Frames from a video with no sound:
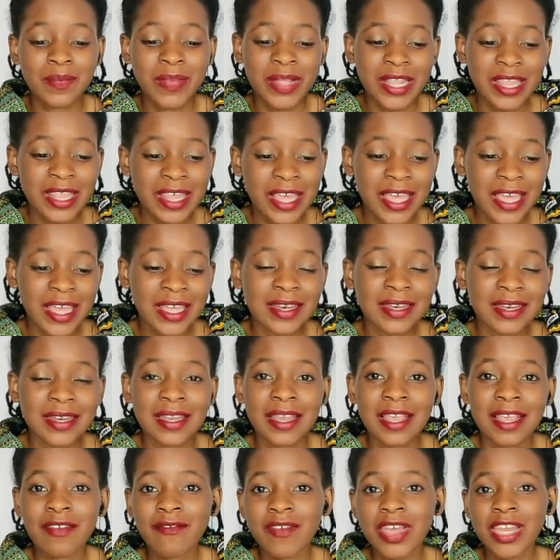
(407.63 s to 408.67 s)
but
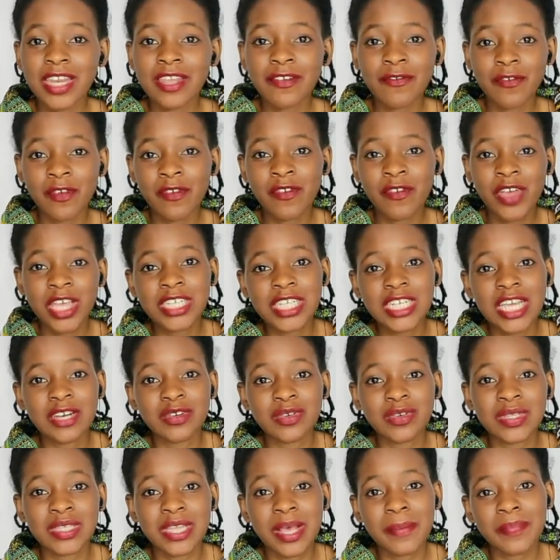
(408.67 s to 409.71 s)
then even if we venture
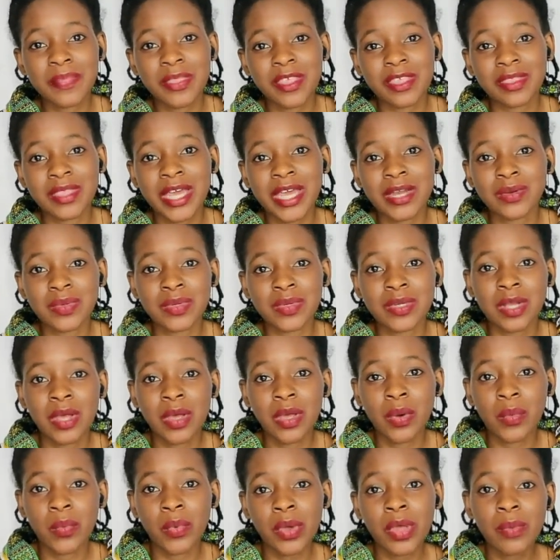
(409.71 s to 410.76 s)
into something that
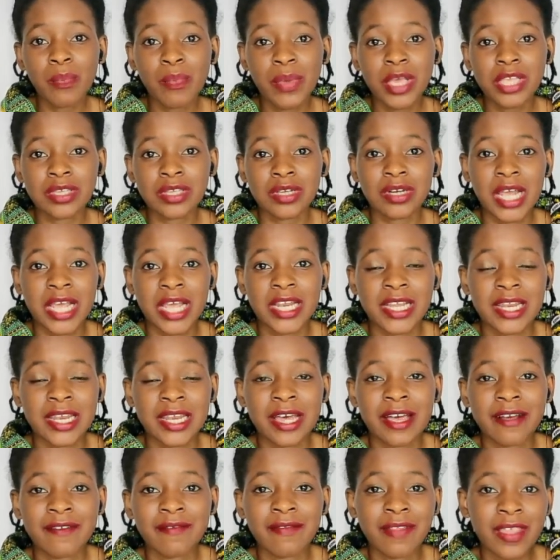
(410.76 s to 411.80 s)
we personally
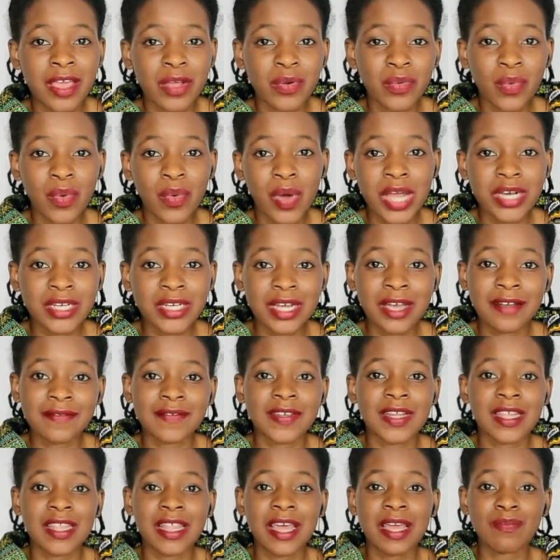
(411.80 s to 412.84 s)
love then what
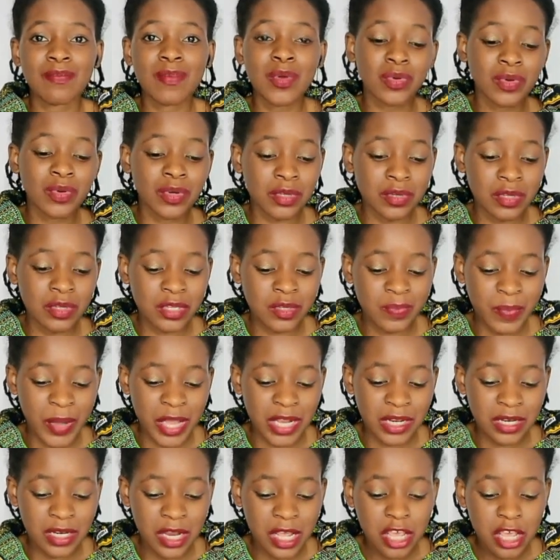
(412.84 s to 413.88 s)
after that because we
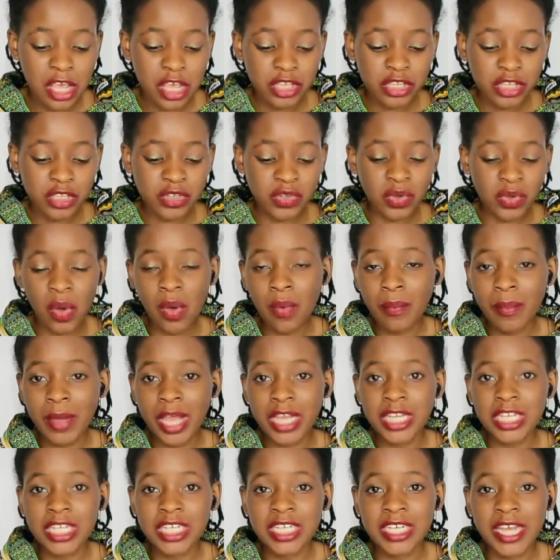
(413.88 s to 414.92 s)
spend so
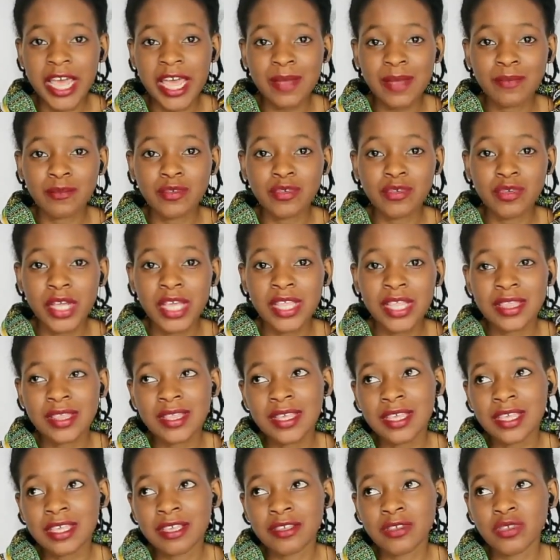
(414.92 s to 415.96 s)
much time doing
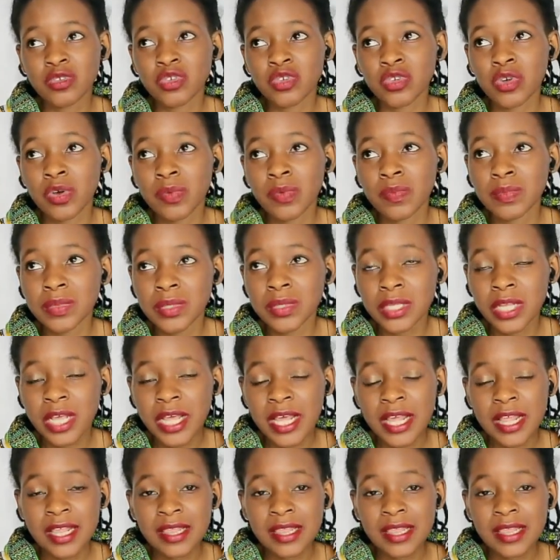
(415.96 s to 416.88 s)
these jobs